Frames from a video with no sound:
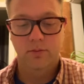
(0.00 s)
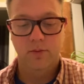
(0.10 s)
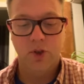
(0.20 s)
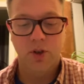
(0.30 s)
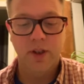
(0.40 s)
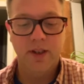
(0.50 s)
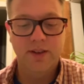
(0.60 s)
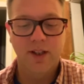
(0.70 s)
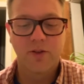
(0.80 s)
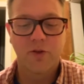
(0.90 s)
During
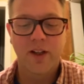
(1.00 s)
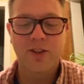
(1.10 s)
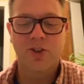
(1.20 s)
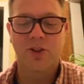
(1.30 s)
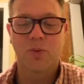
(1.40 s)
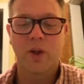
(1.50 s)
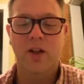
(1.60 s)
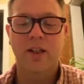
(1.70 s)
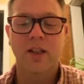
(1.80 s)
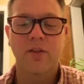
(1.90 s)
this convention, we
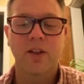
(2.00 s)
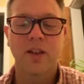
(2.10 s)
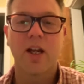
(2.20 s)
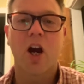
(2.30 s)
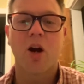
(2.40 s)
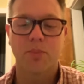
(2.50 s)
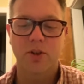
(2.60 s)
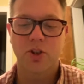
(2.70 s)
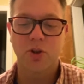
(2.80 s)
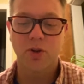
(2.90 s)
are given the
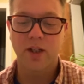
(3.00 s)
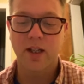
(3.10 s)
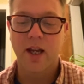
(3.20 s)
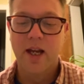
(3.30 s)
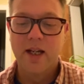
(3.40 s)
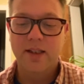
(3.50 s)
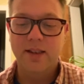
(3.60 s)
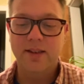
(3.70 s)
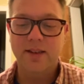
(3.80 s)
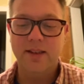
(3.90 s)
opportunity to
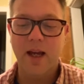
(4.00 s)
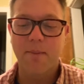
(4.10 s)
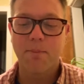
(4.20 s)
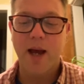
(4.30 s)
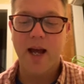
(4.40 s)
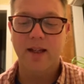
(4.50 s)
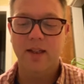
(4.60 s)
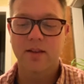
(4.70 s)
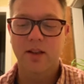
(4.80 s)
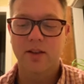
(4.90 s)
step back
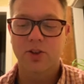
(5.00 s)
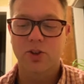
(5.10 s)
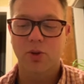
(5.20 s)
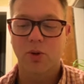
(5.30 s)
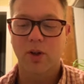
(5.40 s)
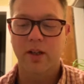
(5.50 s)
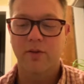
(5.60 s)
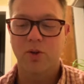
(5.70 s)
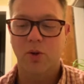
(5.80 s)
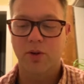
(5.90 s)
into the story
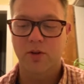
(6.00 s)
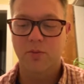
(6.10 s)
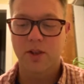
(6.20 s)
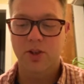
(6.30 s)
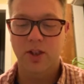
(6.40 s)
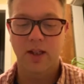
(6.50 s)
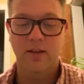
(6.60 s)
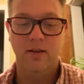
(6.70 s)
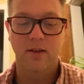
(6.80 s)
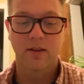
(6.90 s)
of Northern
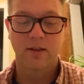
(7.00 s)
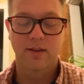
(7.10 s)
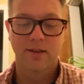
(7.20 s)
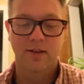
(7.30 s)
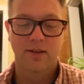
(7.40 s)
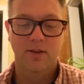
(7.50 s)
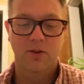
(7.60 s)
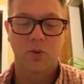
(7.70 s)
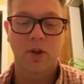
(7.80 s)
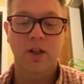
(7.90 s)
Michigan.
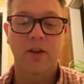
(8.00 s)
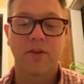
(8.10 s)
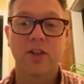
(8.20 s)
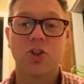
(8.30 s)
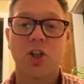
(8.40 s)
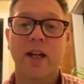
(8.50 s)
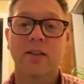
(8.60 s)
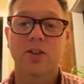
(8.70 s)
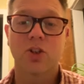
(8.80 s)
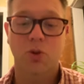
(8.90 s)
We are given a
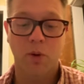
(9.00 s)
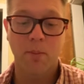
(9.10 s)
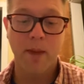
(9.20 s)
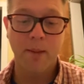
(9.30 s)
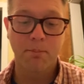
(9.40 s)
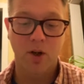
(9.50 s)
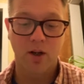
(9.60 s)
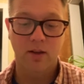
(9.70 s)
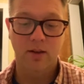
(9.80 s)
chance to remember.